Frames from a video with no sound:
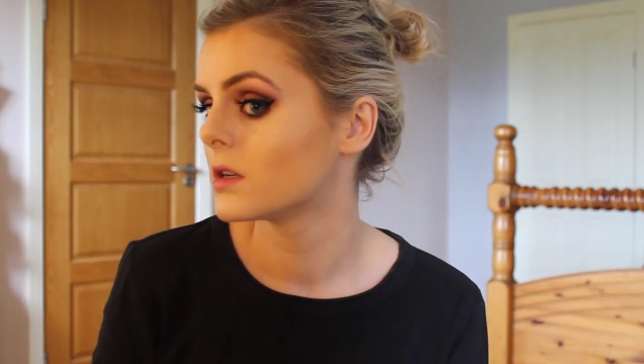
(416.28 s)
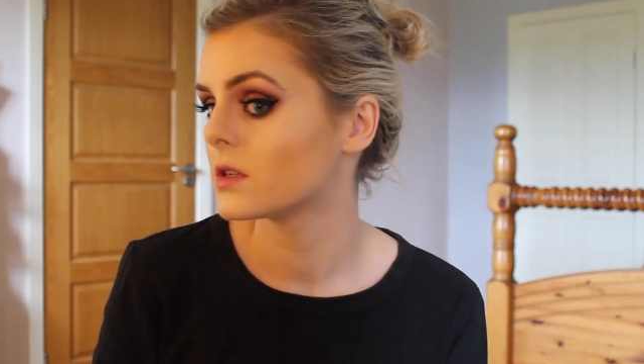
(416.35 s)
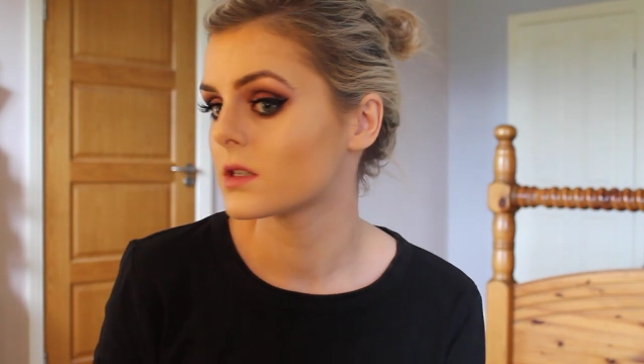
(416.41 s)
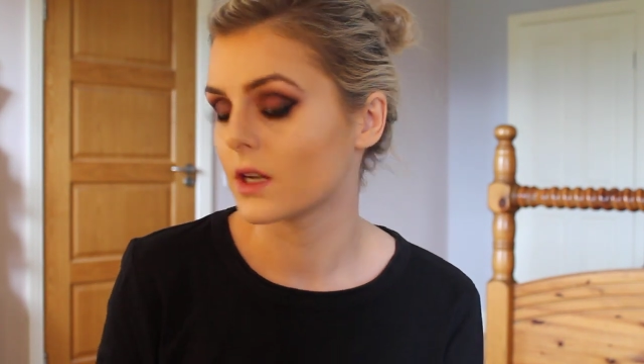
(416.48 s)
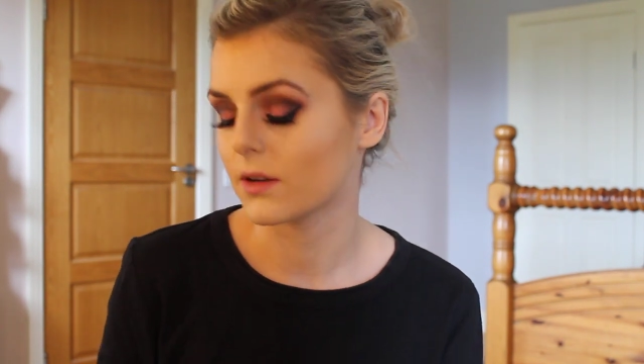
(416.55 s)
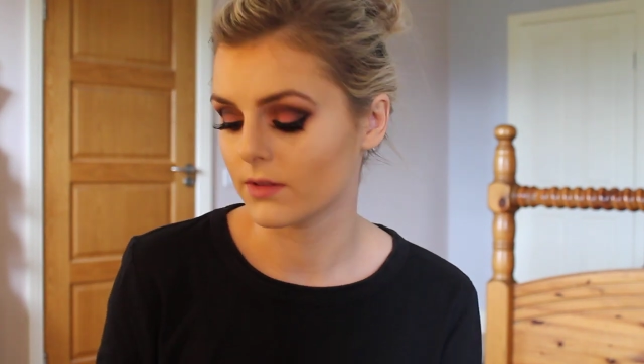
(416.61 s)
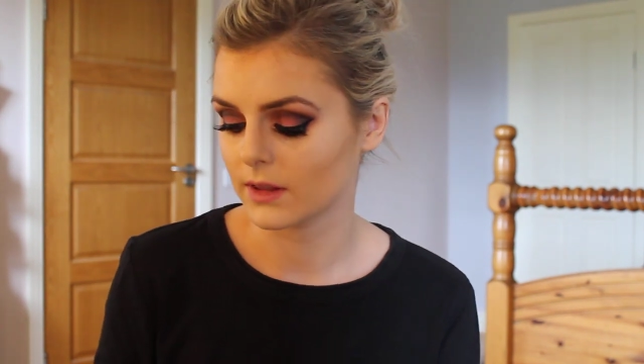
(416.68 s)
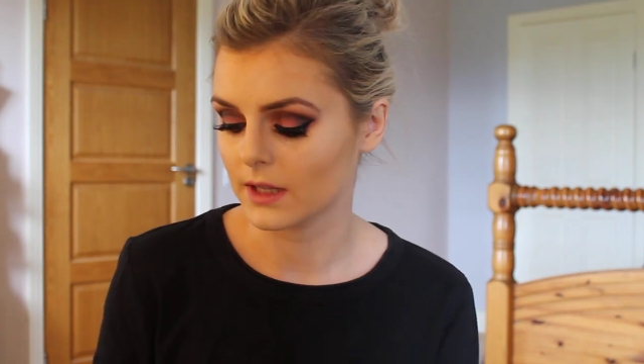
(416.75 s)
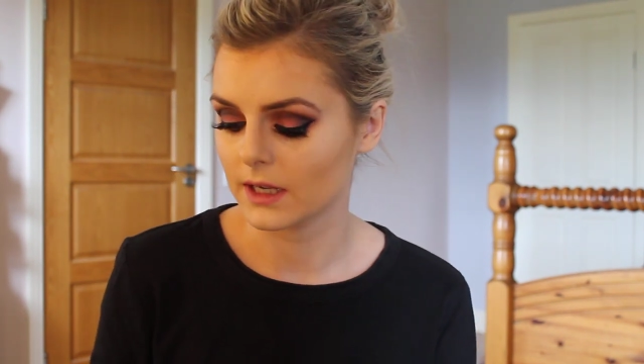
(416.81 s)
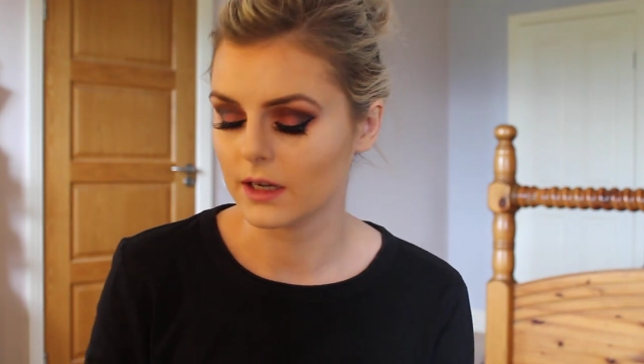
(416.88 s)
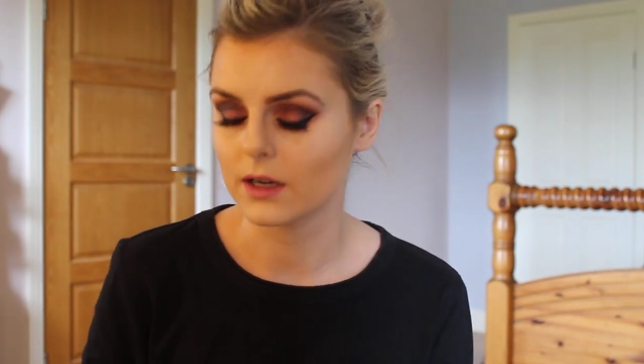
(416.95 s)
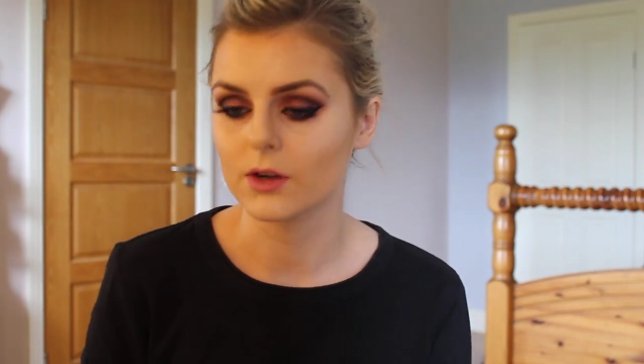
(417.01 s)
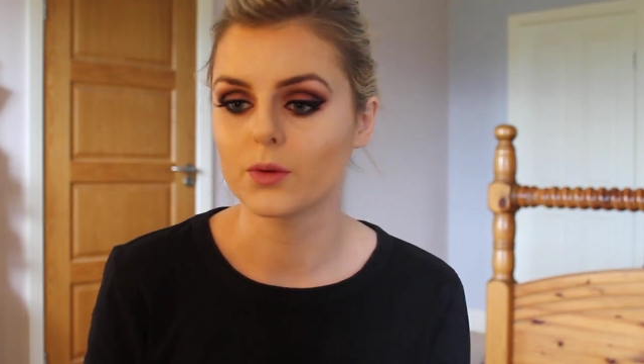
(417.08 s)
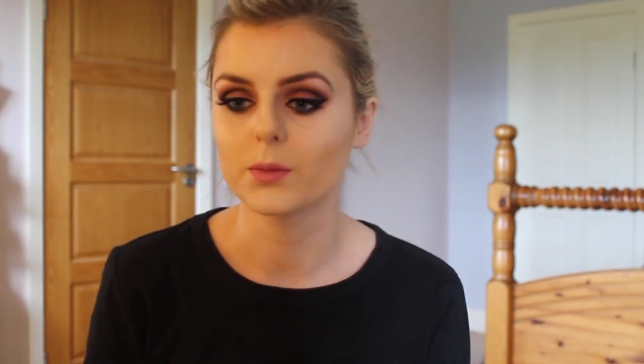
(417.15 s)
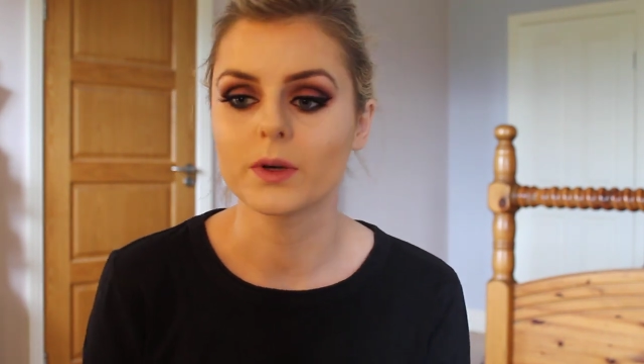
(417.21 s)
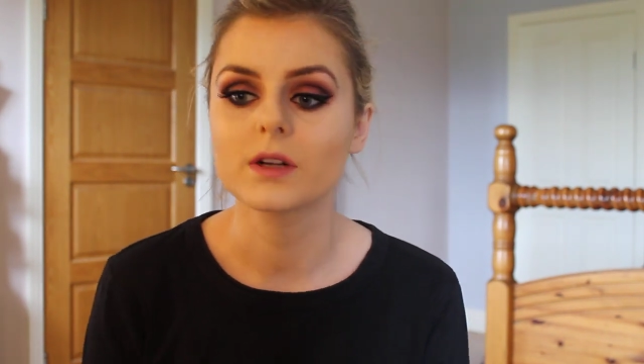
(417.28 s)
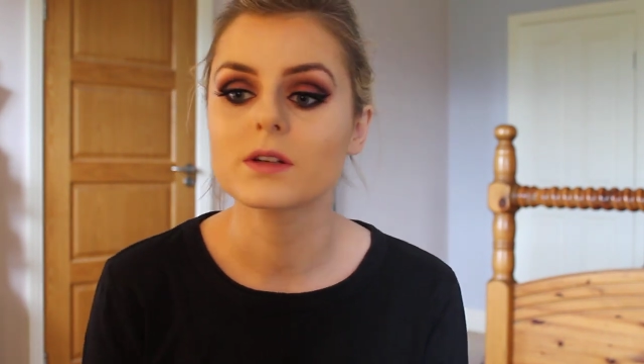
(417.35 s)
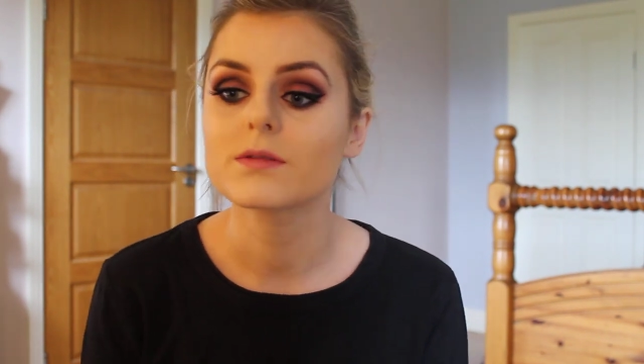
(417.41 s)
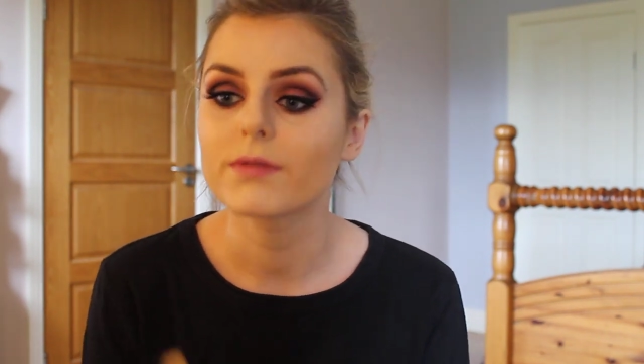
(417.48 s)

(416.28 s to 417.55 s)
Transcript: to give it that illuminate